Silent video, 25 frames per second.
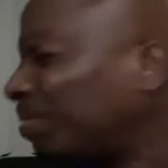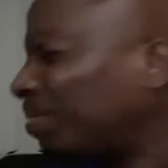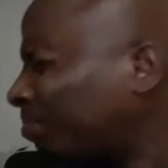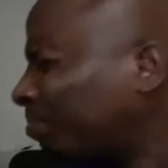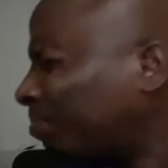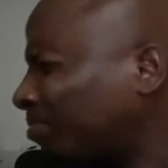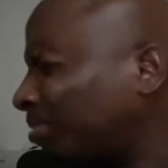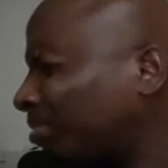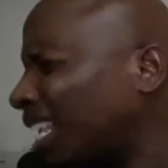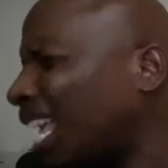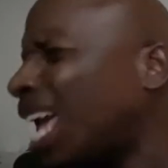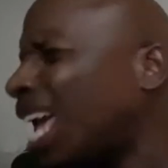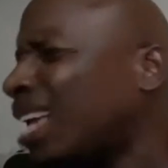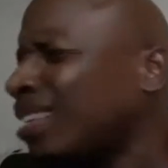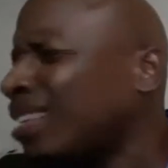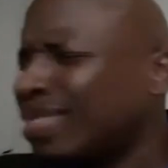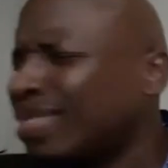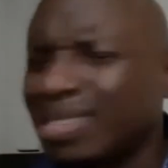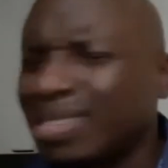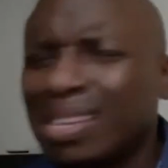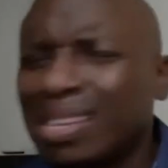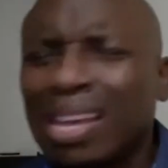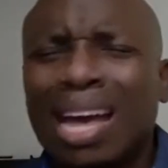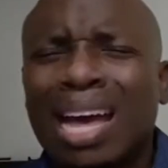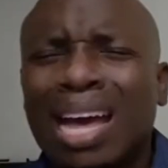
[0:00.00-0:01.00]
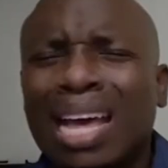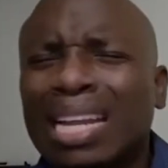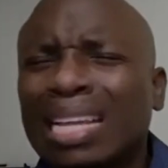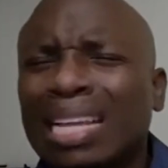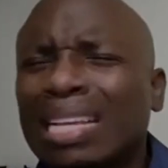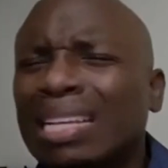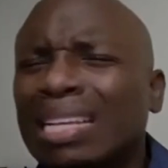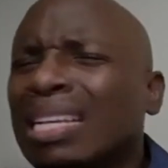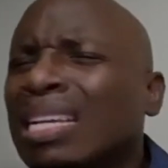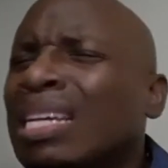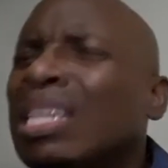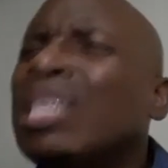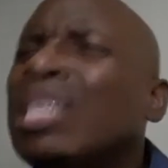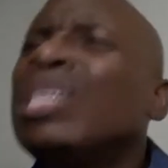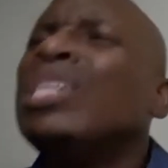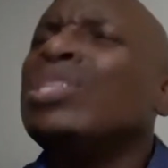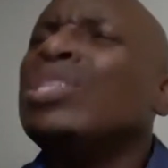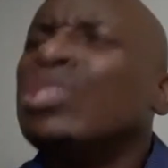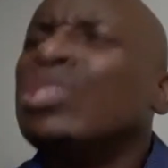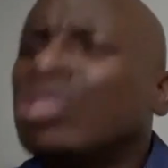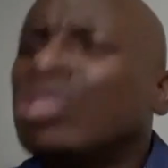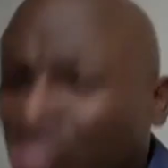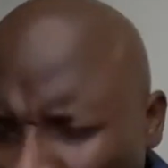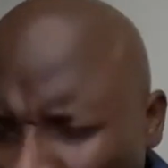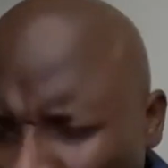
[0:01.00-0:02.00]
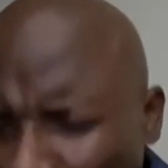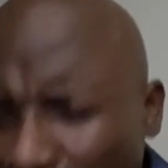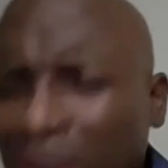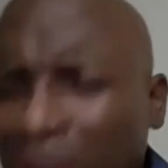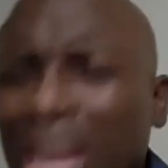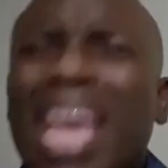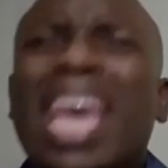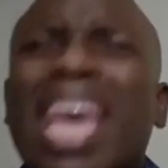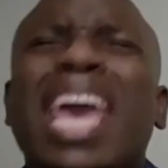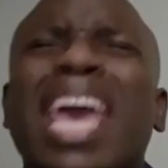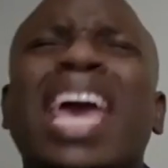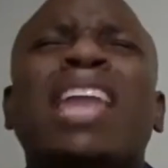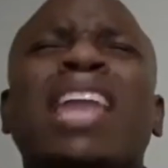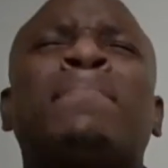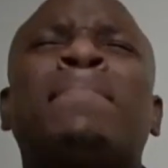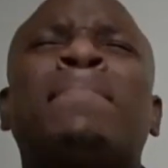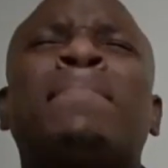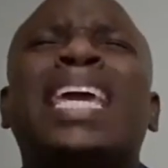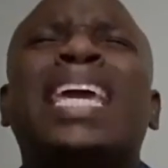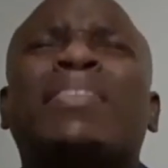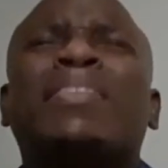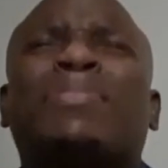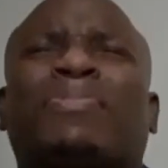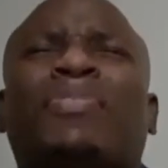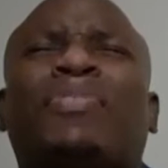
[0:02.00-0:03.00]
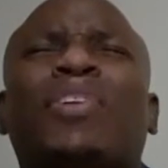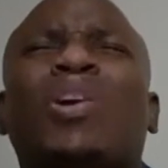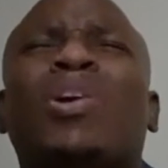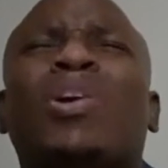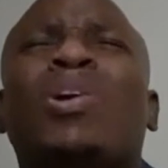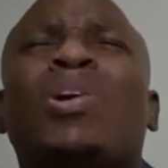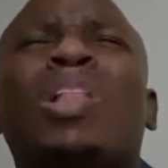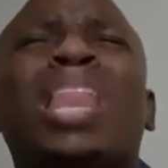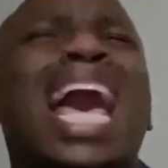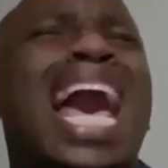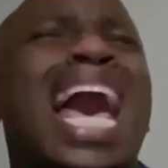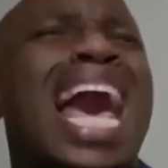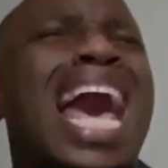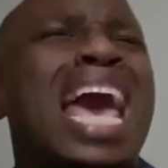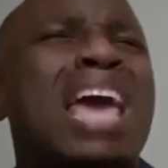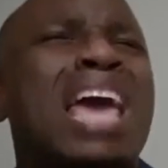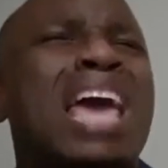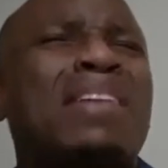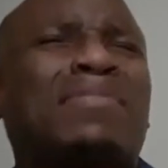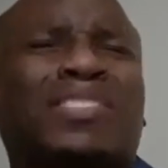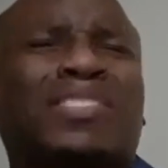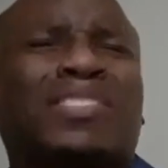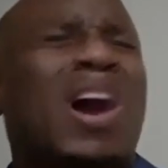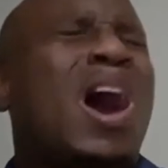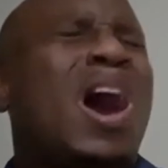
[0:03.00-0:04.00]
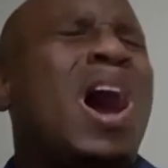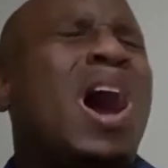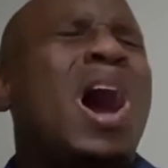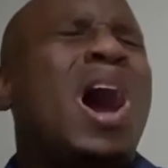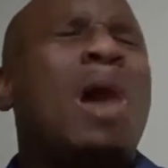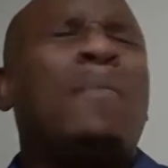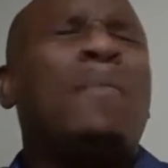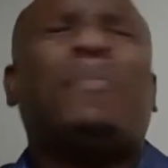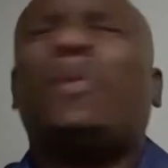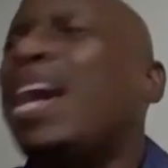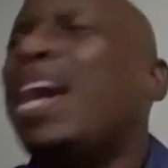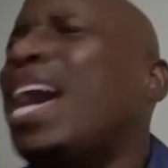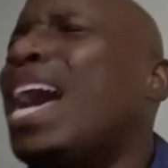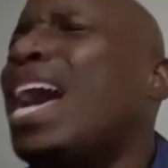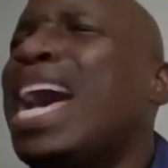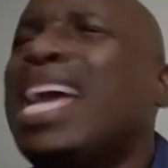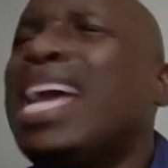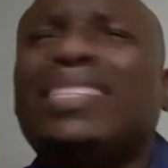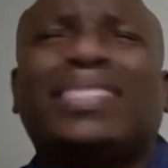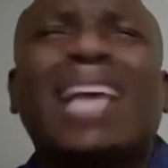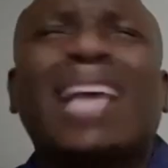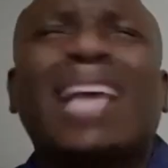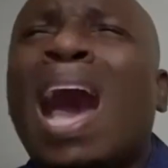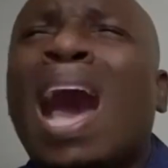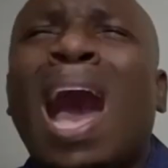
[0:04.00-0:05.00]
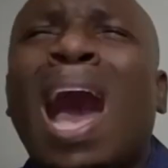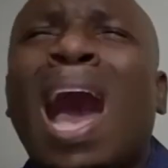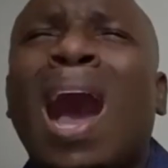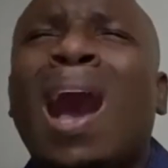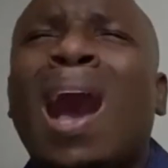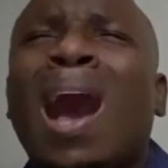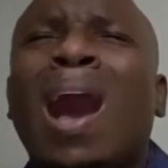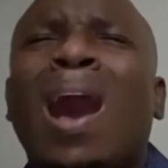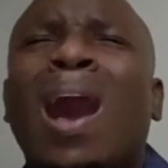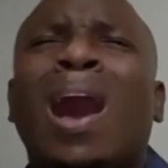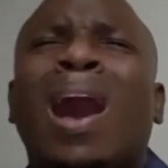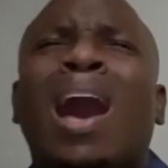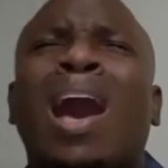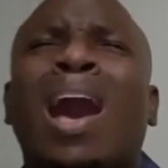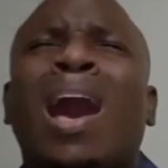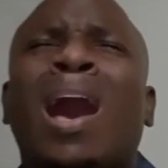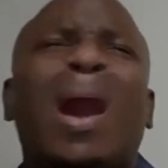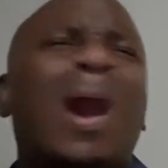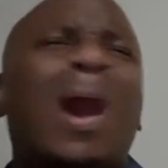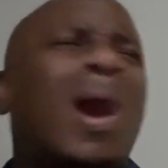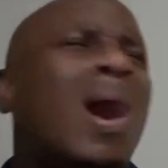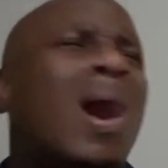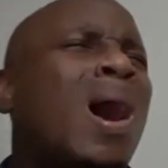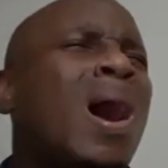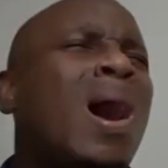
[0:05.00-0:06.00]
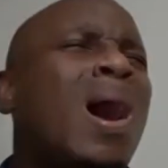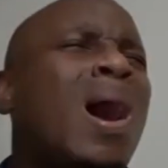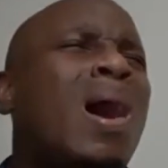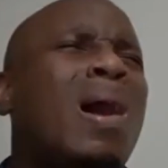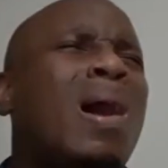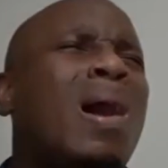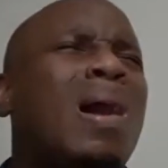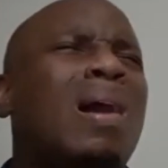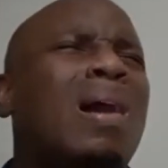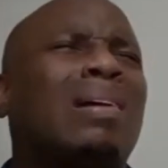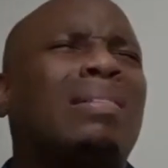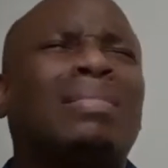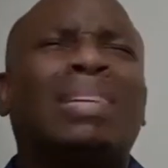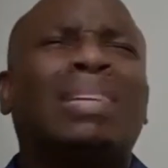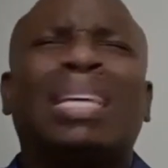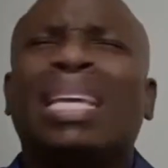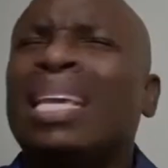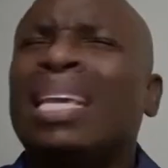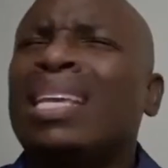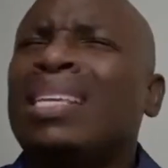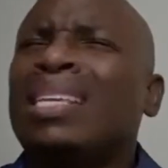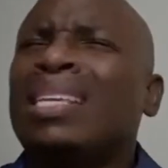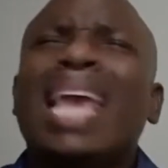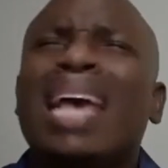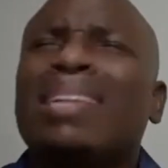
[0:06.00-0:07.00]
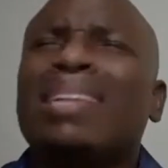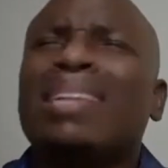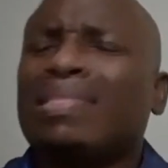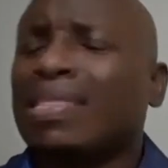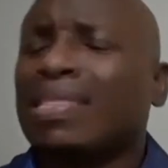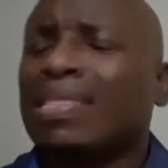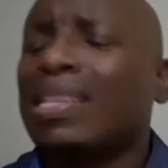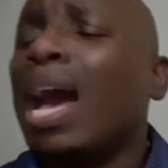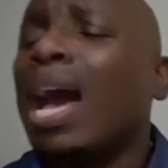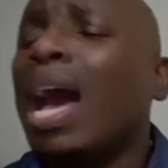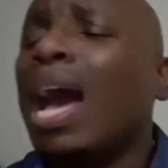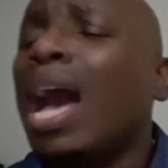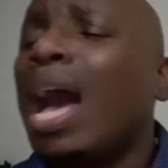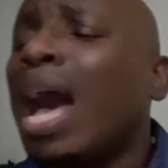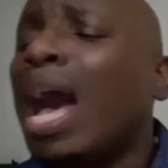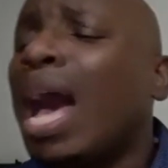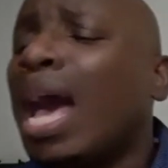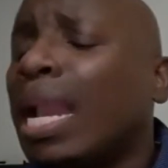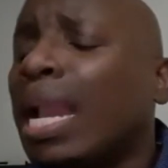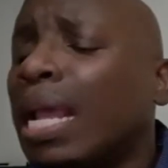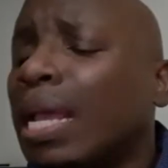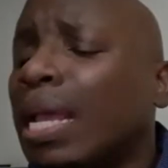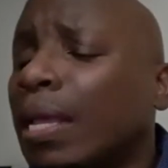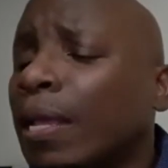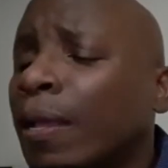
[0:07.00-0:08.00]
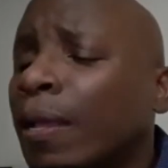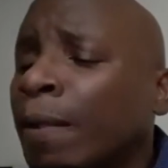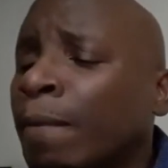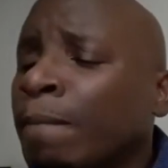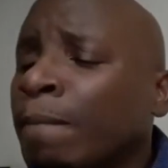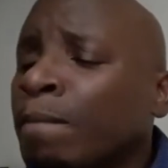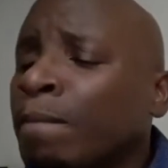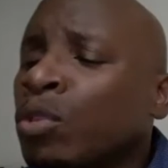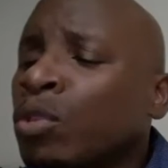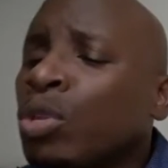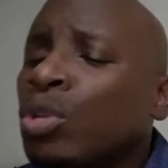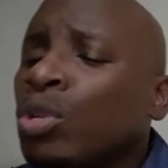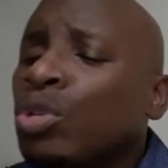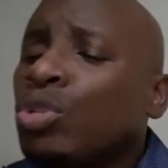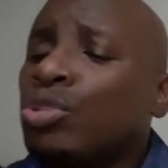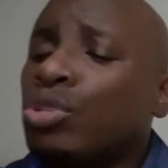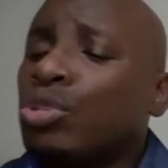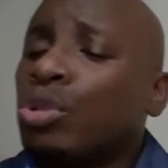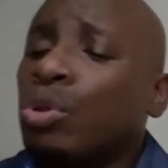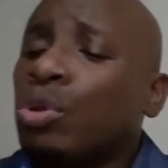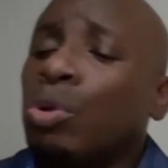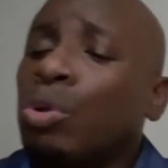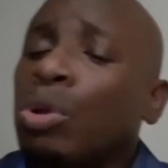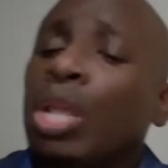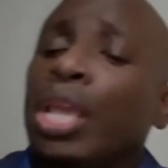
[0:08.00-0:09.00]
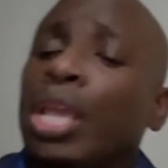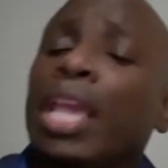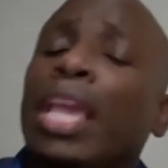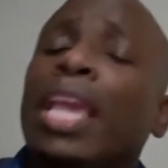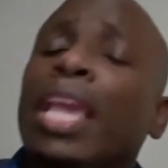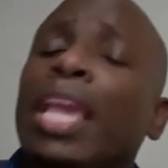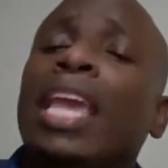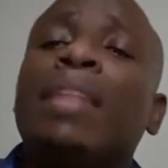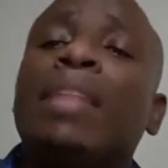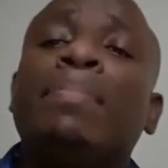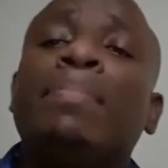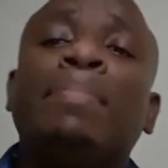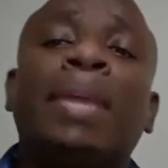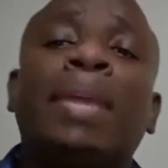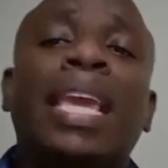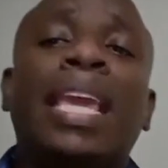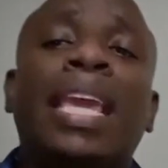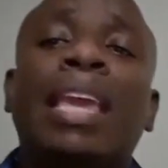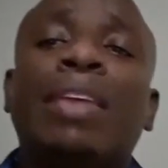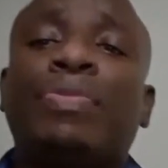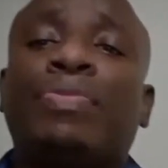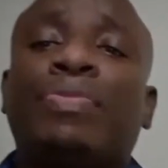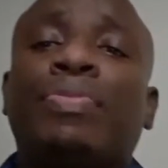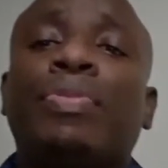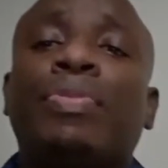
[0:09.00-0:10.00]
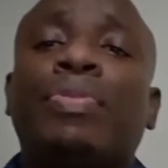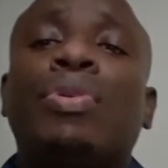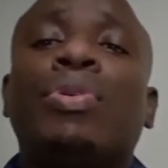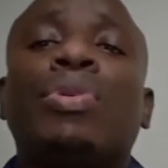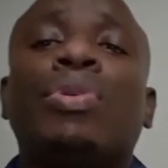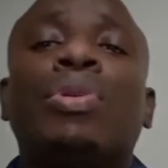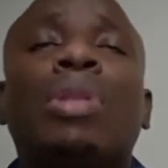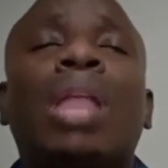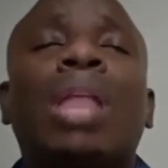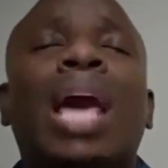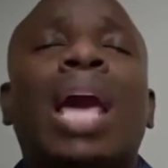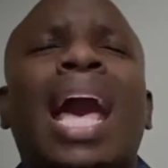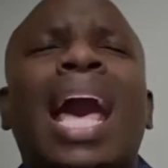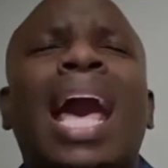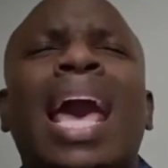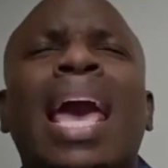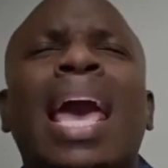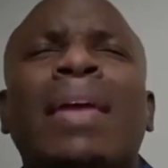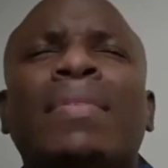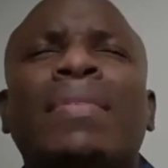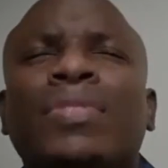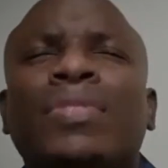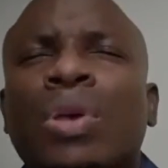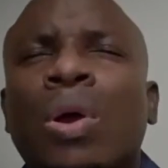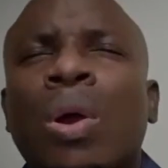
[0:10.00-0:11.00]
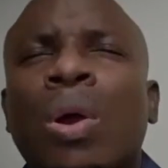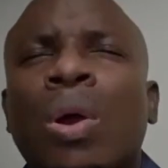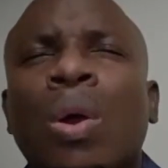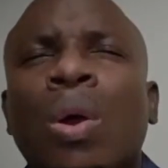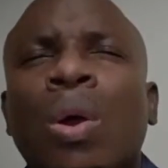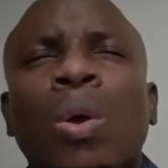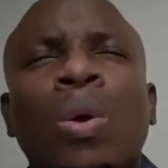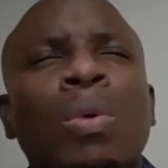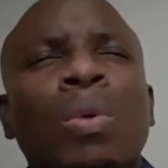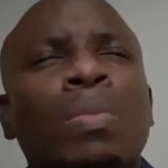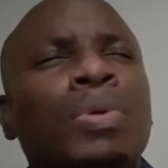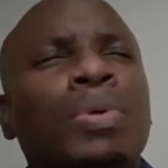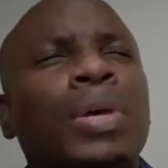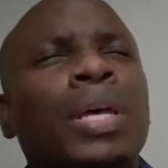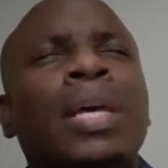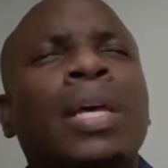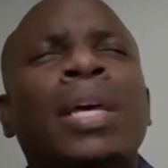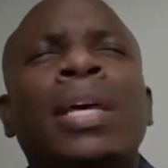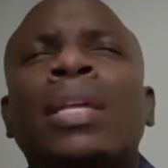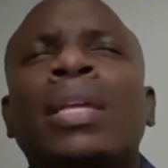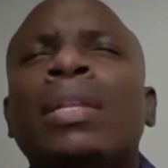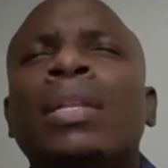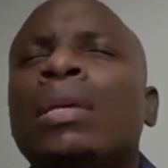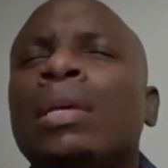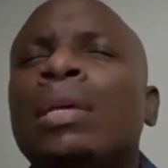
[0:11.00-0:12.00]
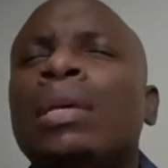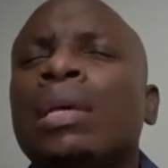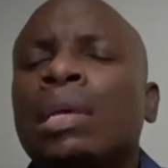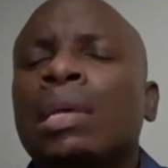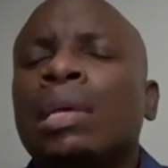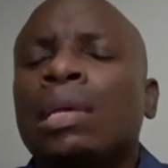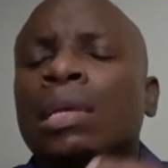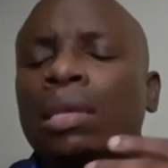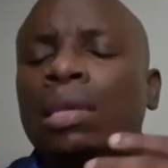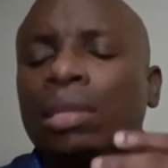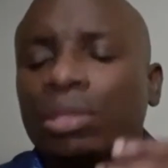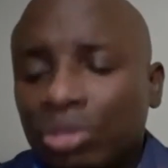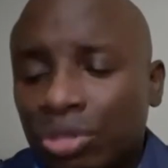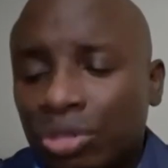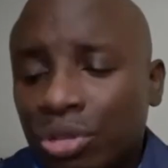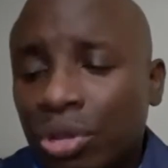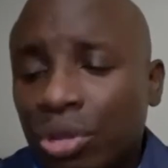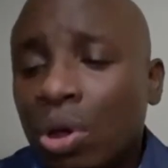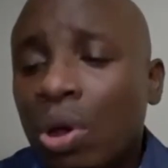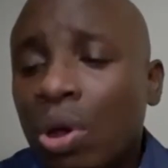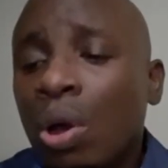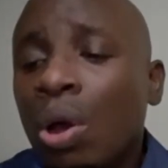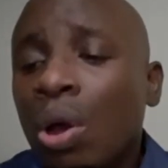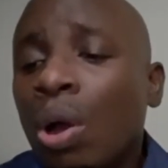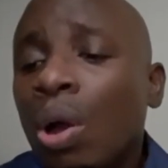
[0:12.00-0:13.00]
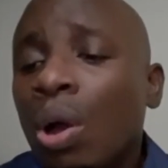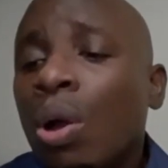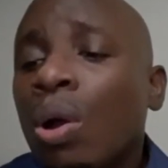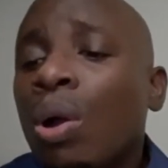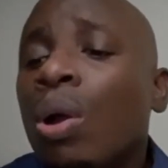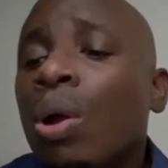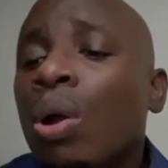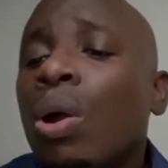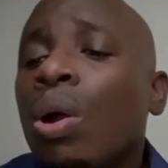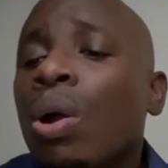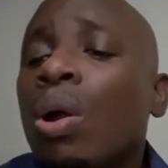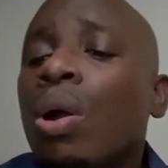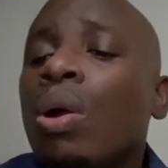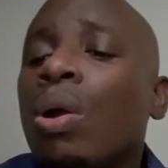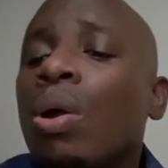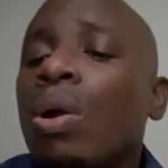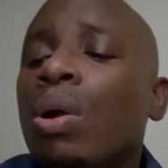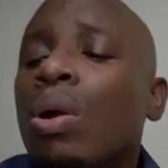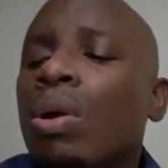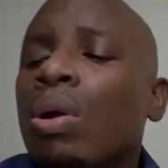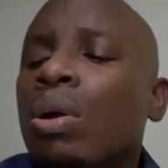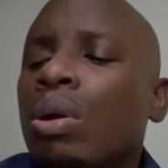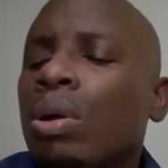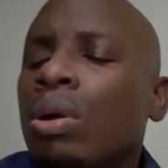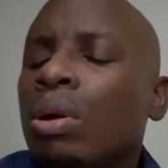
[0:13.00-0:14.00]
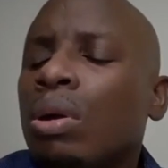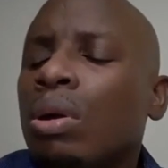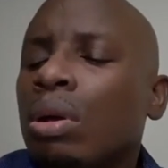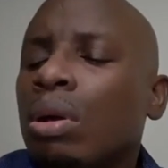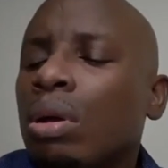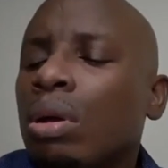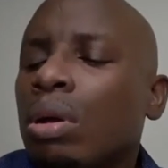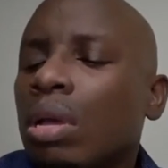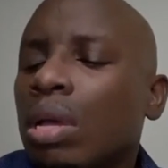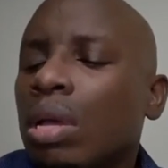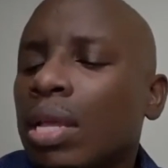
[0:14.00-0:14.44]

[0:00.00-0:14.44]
Yes, God. So lead me through life's open door. Yes, God. So lead me through life's open door.